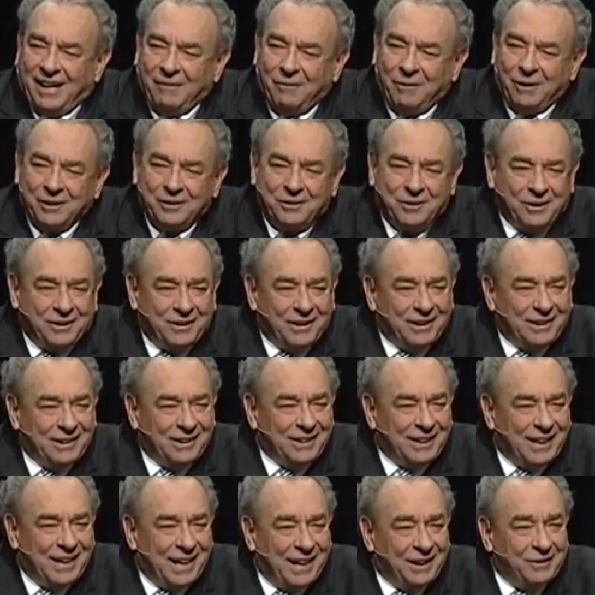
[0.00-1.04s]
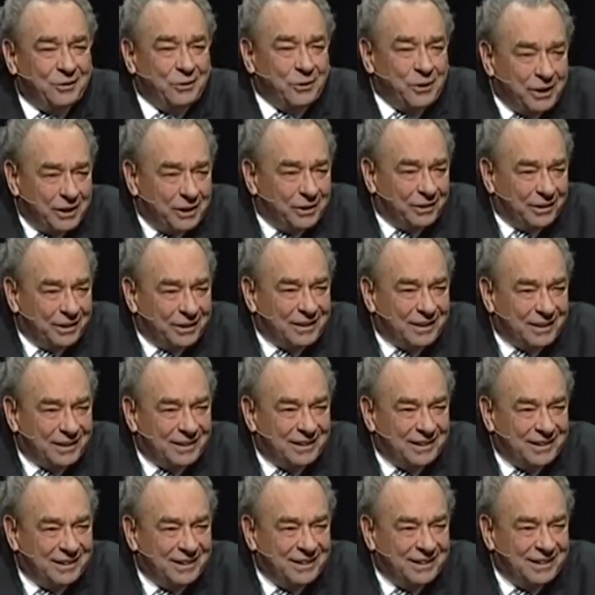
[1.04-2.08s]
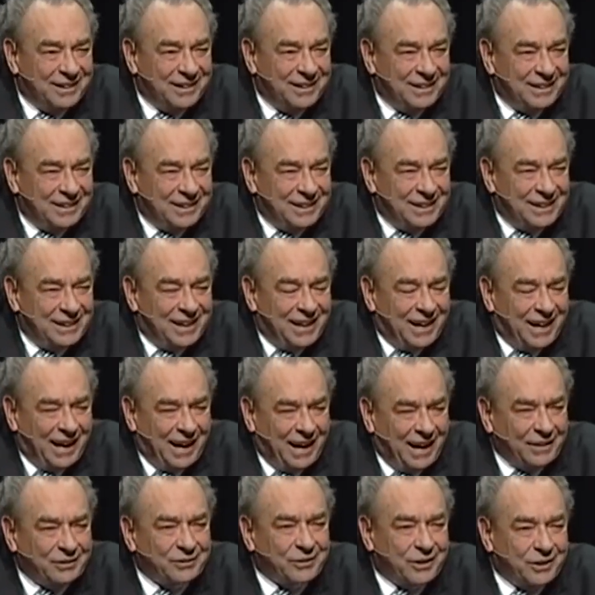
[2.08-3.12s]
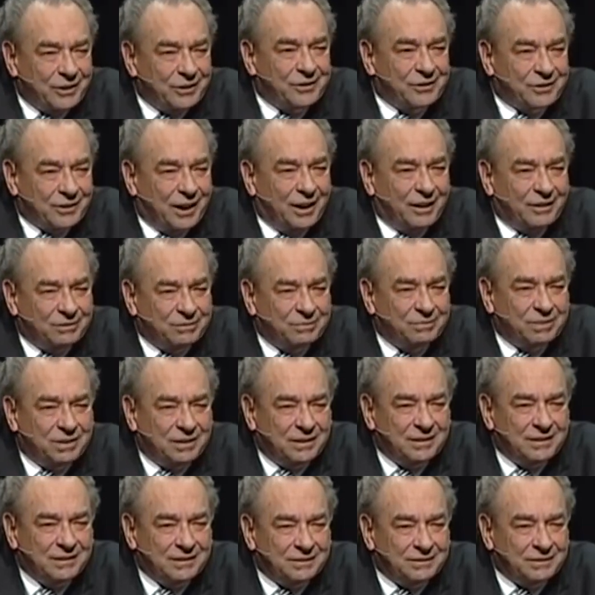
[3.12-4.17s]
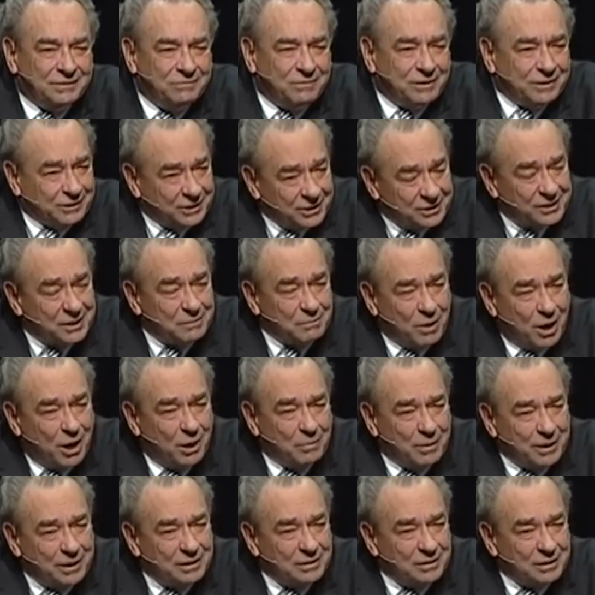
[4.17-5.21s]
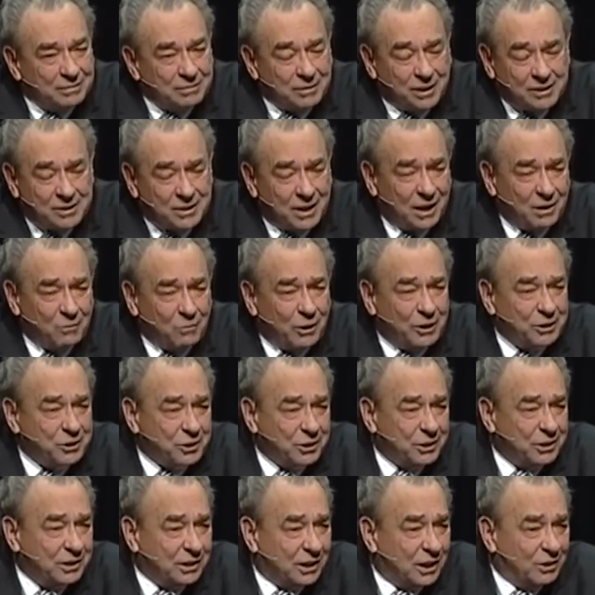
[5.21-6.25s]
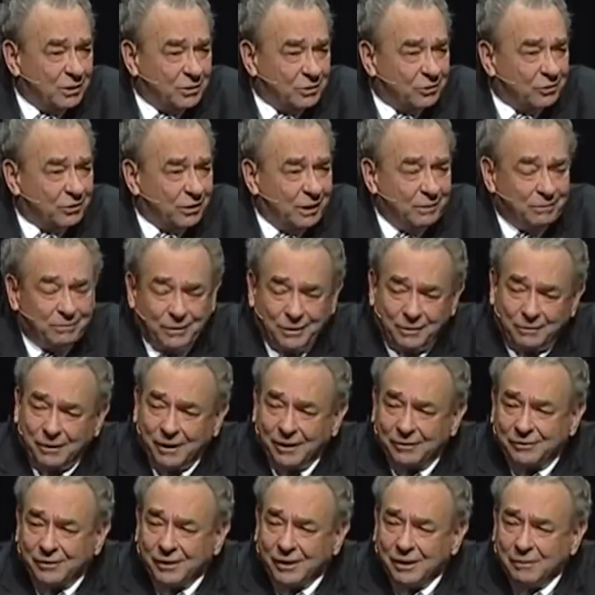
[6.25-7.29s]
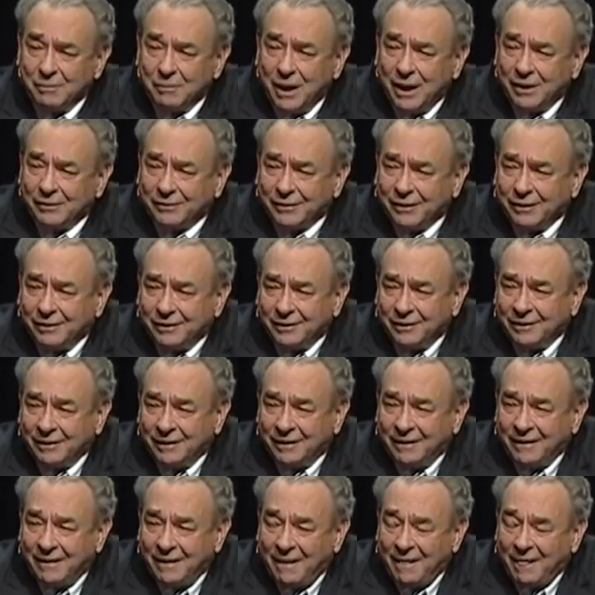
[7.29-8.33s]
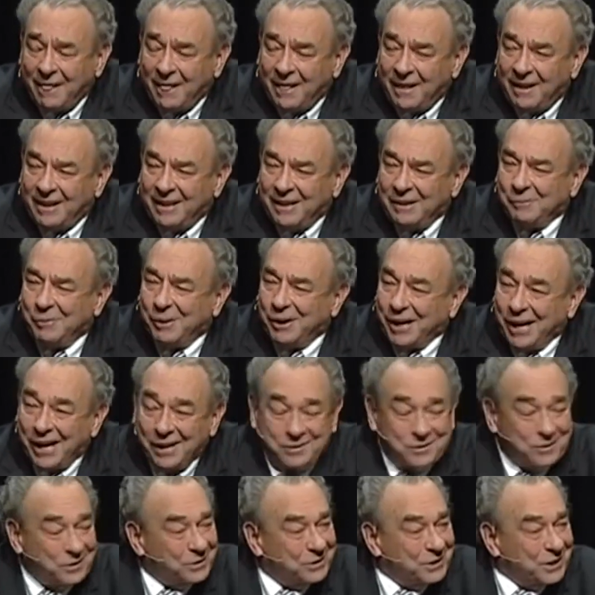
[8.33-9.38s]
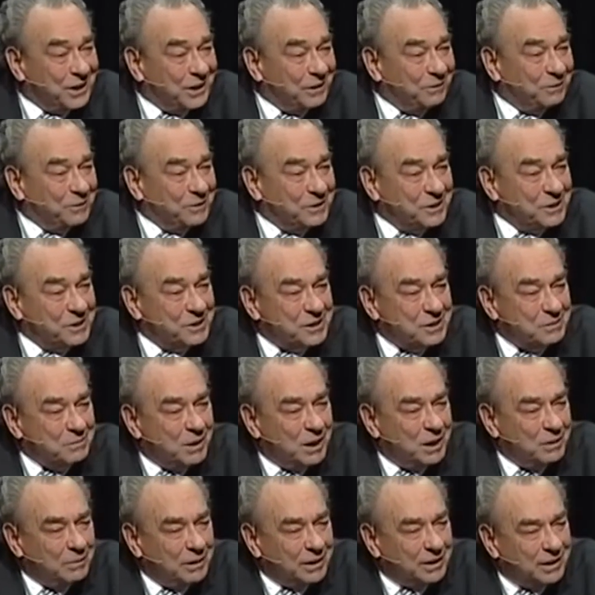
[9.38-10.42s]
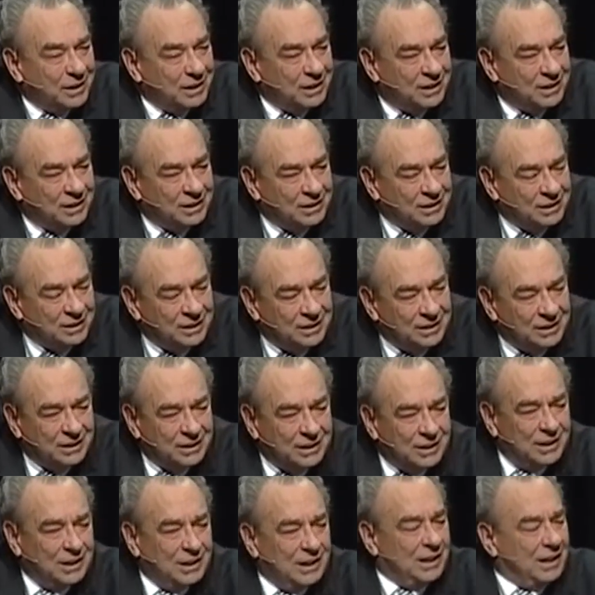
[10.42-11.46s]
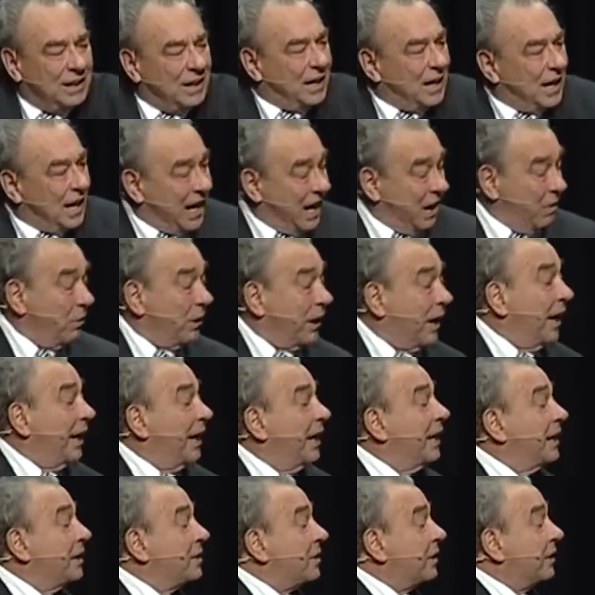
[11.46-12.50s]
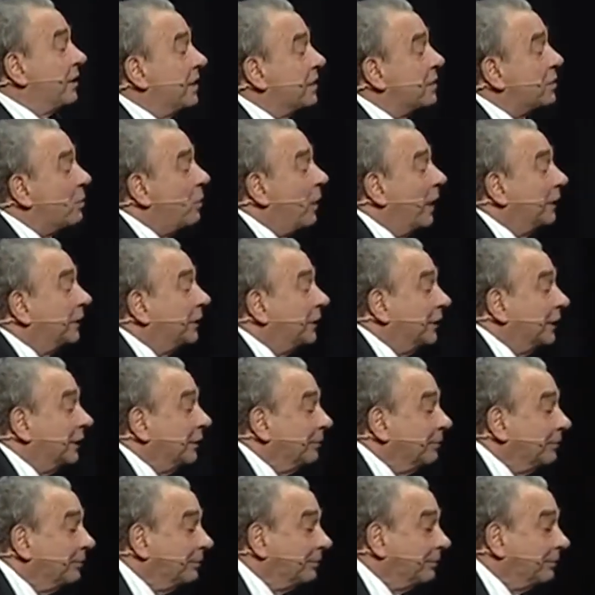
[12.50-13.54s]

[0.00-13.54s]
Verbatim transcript: I want you to, as you hear it, ask yourself for just a moment, because I don't want you to go to sleep for the rest of the message, but ask yourself for just a moment how would I answer this question?